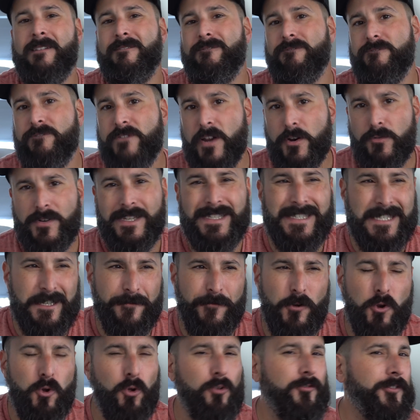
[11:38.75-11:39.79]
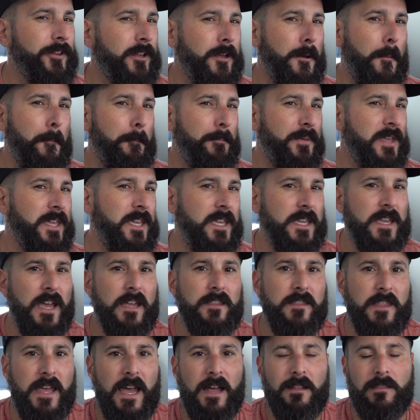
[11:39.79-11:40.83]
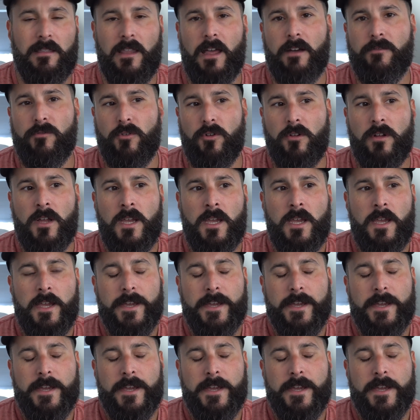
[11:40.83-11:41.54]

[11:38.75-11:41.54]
Very difficult to compete at that level.